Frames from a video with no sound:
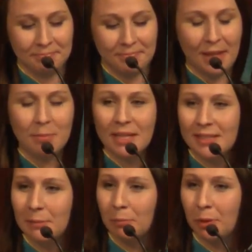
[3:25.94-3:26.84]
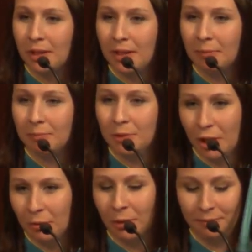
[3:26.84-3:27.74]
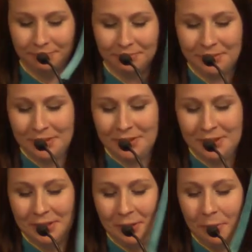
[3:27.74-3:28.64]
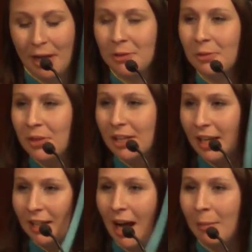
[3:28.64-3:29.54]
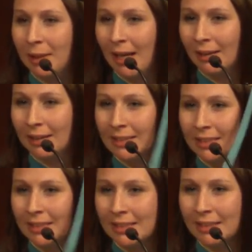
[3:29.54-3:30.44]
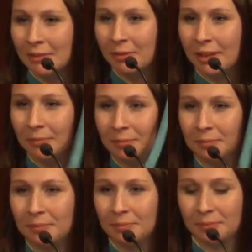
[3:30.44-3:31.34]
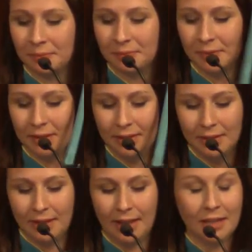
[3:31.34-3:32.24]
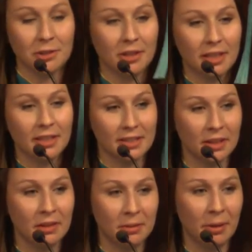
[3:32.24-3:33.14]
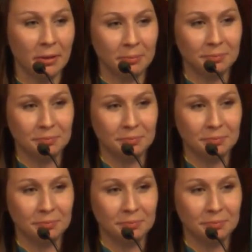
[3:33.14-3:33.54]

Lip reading: That may seem pretty general, but I don't think that commonality is insignificant. I actually think it's anything but.